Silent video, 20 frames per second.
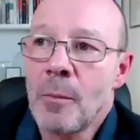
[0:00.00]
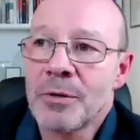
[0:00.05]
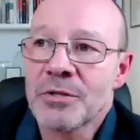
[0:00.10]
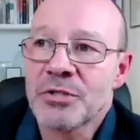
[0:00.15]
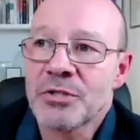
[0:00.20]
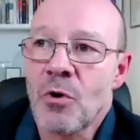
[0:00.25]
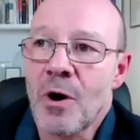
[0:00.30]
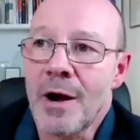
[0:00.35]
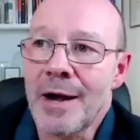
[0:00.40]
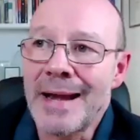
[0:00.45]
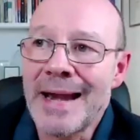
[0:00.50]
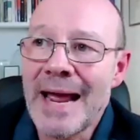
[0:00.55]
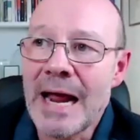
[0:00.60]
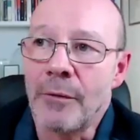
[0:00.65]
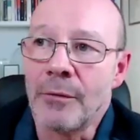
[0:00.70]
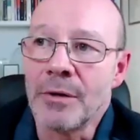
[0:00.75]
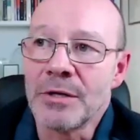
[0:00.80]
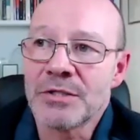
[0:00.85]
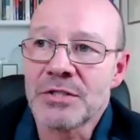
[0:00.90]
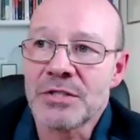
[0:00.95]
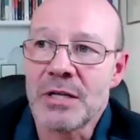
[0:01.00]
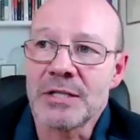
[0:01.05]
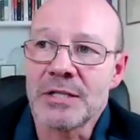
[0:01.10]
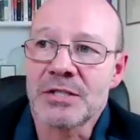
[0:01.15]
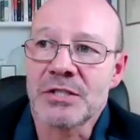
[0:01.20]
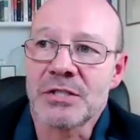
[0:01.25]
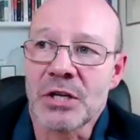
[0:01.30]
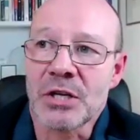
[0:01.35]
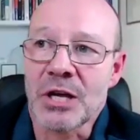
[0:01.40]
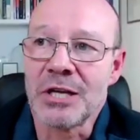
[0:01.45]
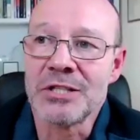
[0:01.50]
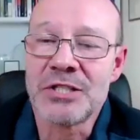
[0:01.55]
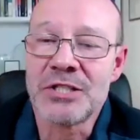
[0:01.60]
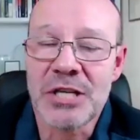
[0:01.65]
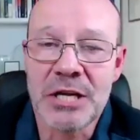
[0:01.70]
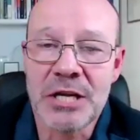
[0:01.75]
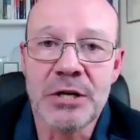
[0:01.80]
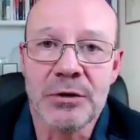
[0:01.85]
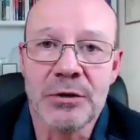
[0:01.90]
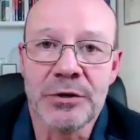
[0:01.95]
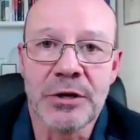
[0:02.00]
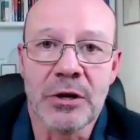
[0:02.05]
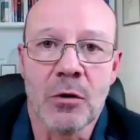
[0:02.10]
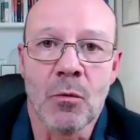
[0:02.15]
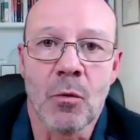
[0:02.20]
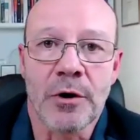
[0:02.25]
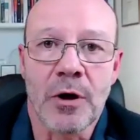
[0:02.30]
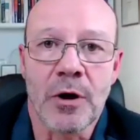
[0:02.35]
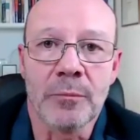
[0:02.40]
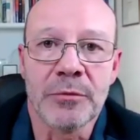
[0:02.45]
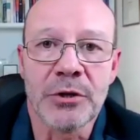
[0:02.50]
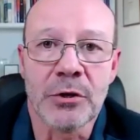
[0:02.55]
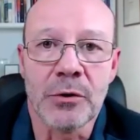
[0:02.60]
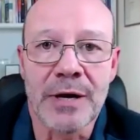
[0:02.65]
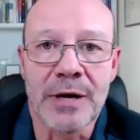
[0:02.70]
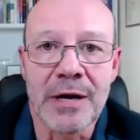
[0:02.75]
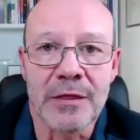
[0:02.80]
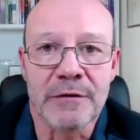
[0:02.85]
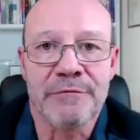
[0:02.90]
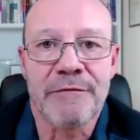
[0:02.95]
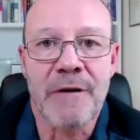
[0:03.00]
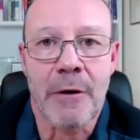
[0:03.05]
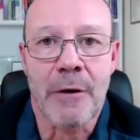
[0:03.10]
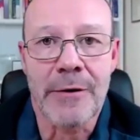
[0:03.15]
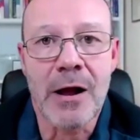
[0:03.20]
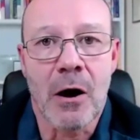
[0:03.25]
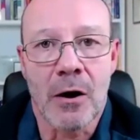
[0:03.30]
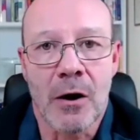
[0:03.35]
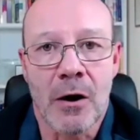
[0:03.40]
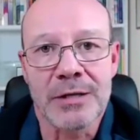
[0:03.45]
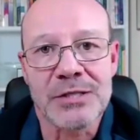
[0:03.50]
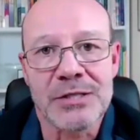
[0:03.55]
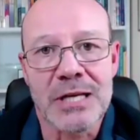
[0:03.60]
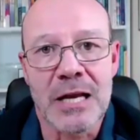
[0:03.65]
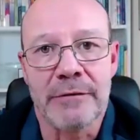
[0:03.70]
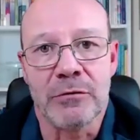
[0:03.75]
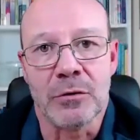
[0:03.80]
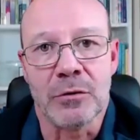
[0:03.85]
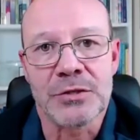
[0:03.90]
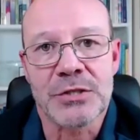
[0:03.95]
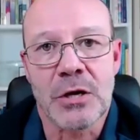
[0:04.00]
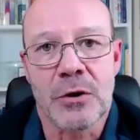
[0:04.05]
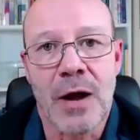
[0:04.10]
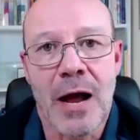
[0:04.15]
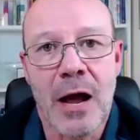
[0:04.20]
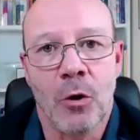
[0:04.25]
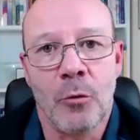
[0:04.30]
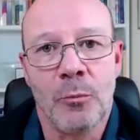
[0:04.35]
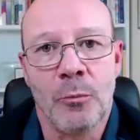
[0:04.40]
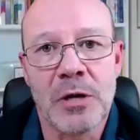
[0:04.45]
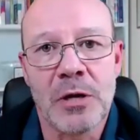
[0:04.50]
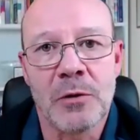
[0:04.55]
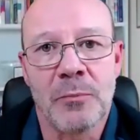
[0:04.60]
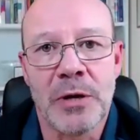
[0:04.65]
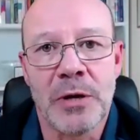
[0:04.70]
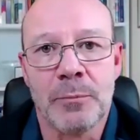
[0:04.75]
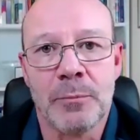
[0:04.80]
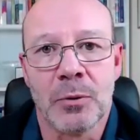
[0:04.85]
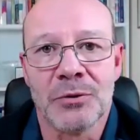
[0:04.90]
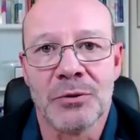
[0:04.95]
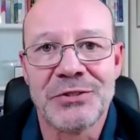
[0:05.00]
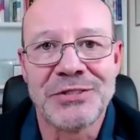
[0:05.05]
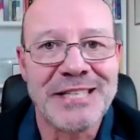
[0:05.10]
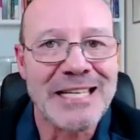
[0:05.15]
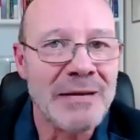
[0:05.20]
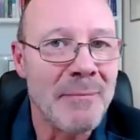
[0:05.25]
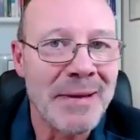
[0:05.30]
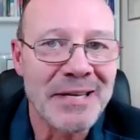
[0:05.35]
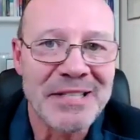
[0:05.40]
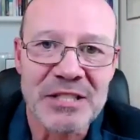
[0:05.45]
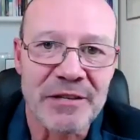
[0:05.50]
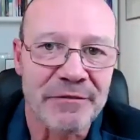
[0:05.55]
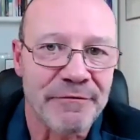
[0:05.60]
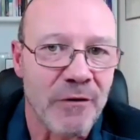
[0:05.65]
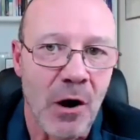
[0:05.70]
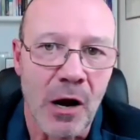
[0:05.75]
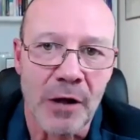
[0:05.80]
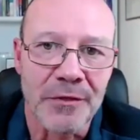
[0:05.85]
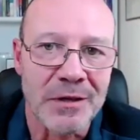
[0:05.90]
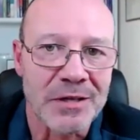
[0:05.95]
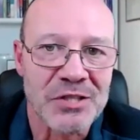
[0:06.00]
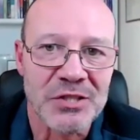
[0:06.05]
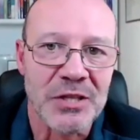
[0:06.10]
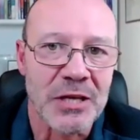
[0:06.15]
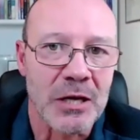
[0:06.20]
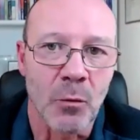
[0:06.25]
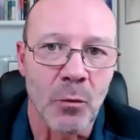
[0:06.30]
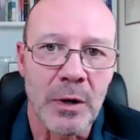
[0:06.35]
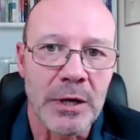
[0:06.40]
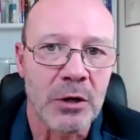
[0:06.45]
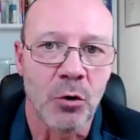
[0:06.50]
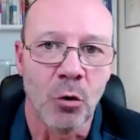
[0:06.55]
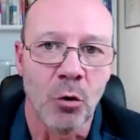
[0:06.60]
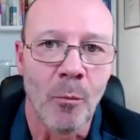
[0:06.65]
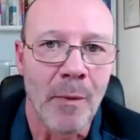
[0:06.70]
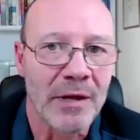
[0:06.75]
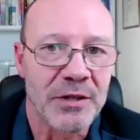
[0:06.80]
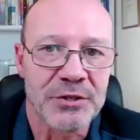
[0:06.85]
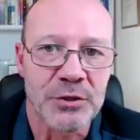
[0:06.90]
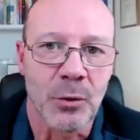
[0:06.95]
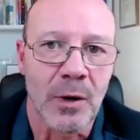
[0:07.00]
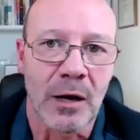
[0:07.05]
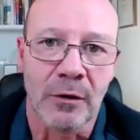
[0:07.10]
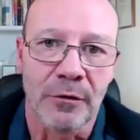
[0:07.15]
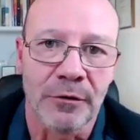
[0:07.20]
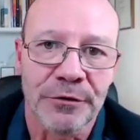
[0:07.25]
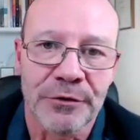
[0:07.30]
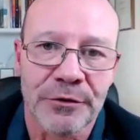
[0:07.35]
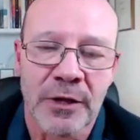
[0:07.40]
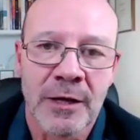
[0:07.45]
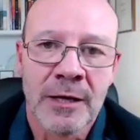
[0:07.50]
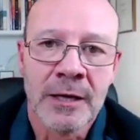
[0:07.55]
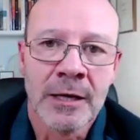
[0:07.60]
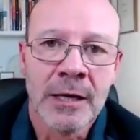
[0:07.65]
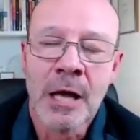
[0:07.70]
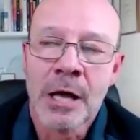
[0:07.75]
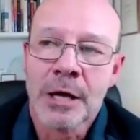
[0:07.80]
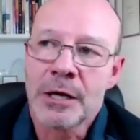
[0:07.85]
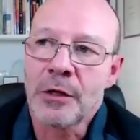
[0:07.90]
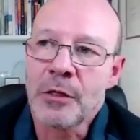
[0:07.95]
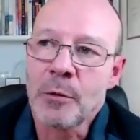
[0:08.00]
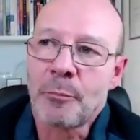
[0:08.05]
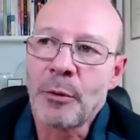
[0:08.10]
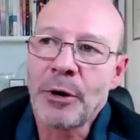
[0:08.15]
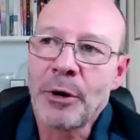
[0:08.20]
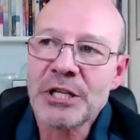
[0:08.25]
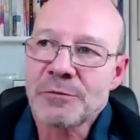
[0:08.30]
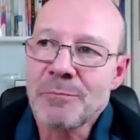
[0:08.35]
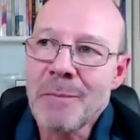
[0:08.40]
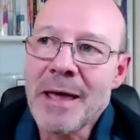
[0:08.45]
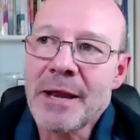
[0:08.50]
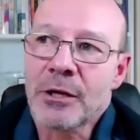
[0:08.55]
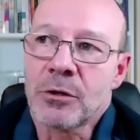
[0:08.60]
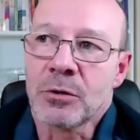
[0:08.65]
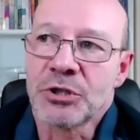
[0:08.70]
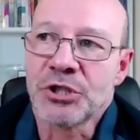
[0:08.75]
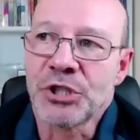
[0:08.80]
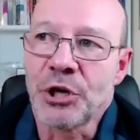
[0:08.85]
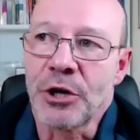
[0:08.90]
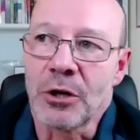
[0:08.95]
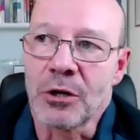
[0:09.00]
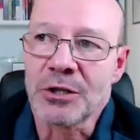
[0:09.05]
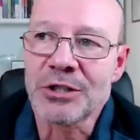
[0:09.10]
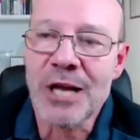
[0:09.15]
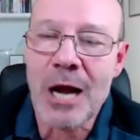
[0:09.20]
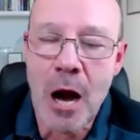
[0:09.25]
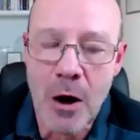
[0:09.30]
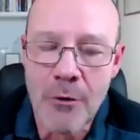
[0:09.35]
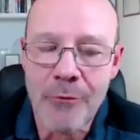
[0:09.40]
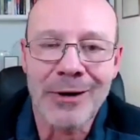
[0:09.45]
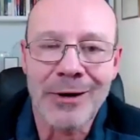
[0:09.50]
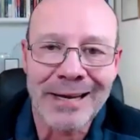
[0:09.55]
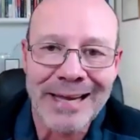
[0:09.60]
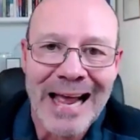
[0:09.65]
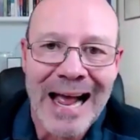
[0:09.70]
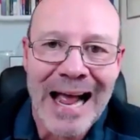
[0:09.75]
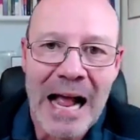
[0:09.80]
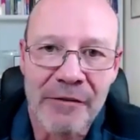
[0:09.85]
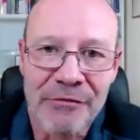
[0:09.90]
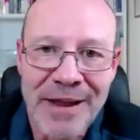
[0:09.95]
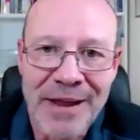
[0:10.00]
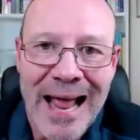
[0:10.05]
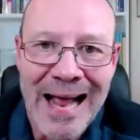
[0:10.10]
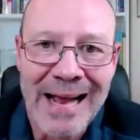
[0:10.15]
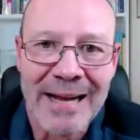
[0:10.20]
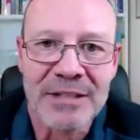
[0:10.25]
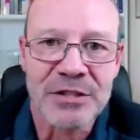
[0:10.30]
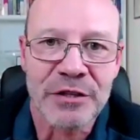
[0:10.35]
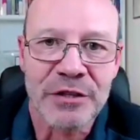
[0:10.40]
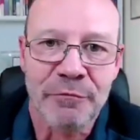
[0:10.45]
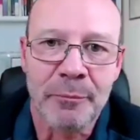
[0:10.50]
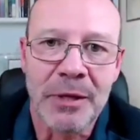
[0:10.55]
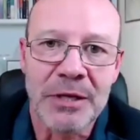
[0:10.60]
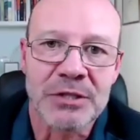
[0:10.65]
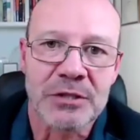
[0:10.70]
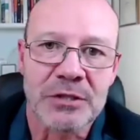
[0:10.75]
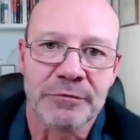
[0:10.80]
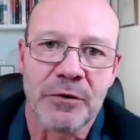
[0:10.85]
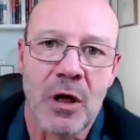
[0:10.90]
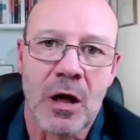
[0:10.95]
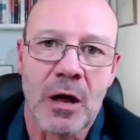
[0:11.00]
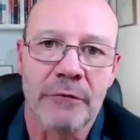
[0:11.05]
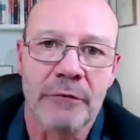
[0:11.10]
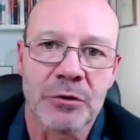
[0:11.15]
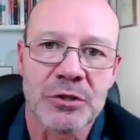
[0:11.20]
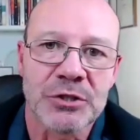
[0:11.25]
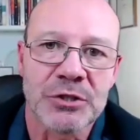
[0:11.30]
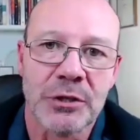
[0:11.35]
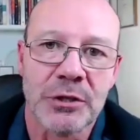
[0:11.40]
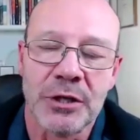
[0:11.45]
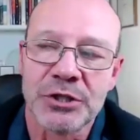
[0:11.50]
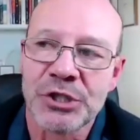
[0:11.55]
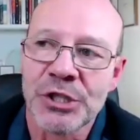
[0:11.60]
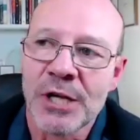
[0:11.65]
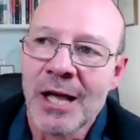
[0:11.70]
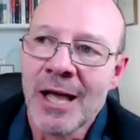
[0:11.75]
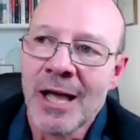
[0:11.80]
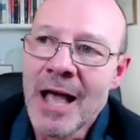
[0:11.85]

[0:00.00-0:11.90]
purpose right now is to continue doing what I'm doing at the very highest level. So helping people demystify this thing we call mental health. You know, the British Medical Journal currently have an active piece of live research,